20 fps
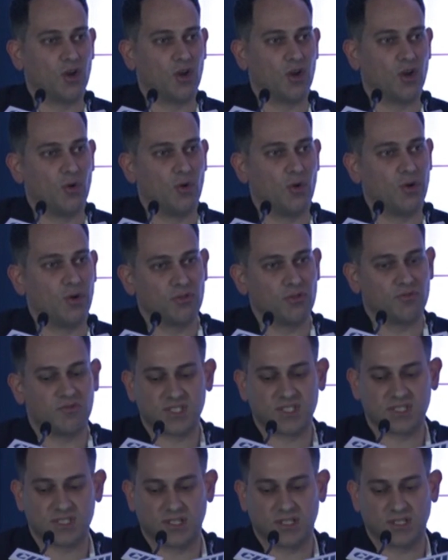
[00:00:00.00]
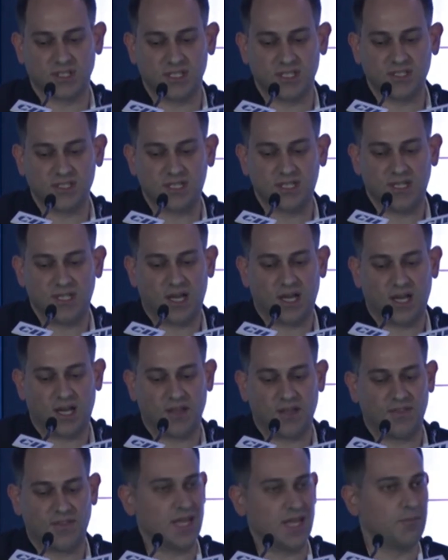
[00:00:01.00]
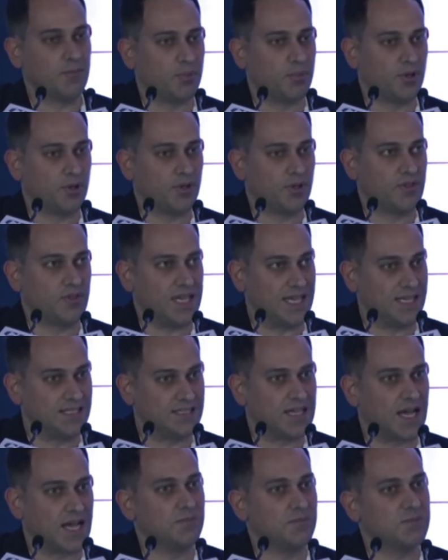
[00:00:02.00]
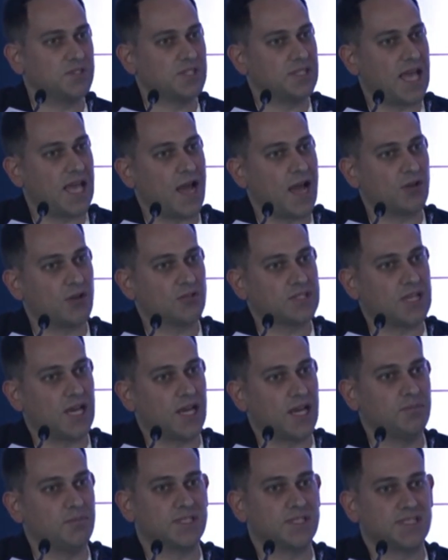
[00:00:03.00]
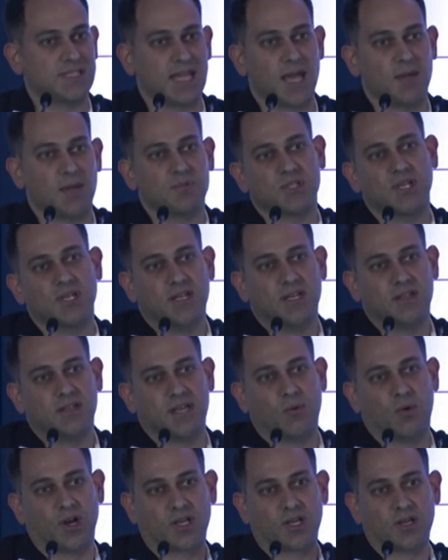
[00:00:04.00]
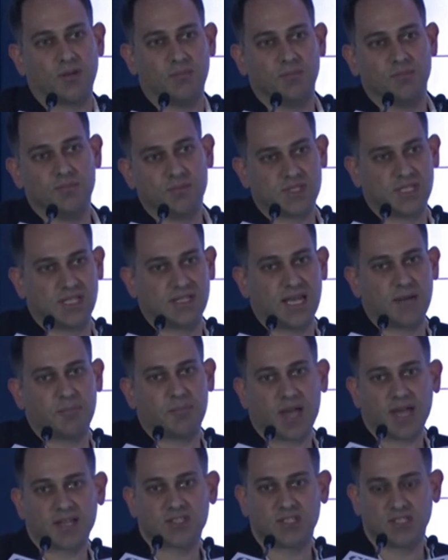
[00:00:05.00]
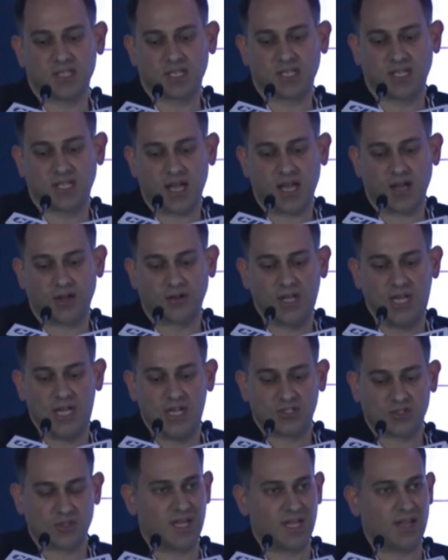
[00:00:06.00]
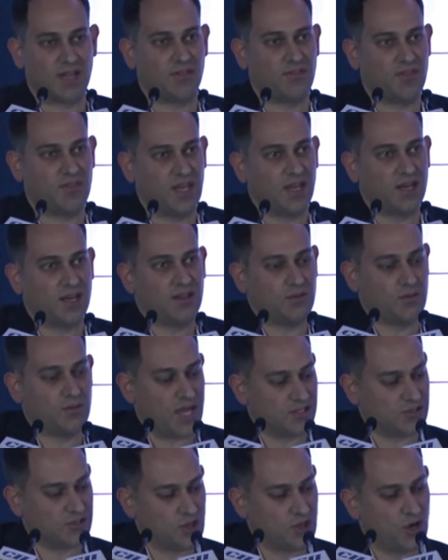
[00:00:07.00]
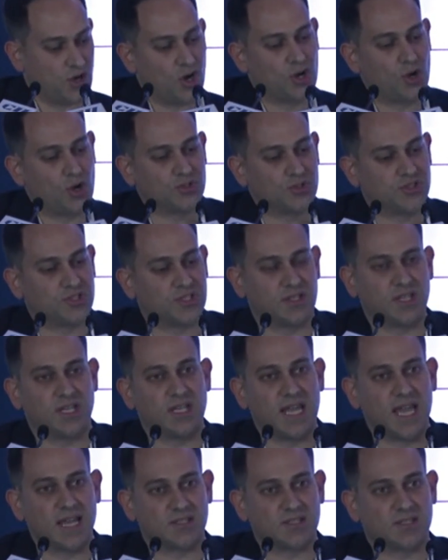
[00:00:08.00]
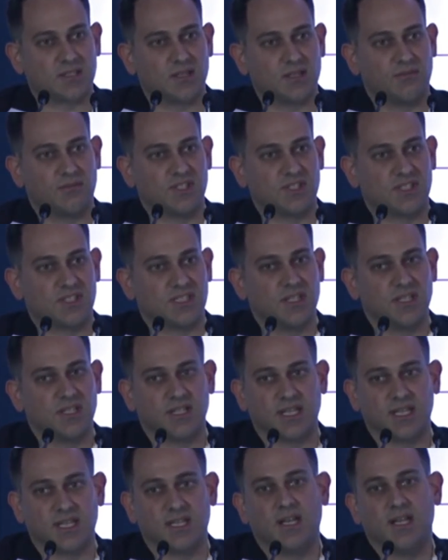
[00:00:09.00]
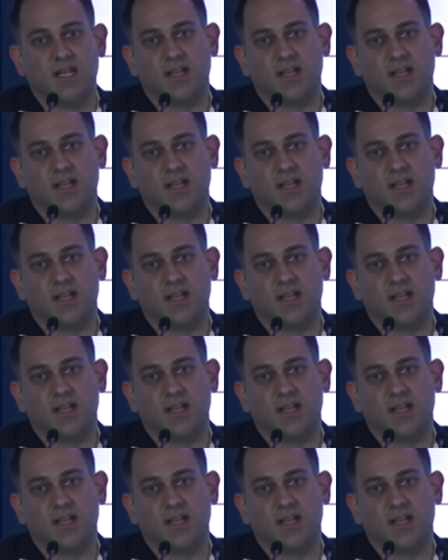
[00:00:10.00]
through the facilities, the in times and the out time stamps. They want to send that back to the cloud so that then as the car goes to the next facility, the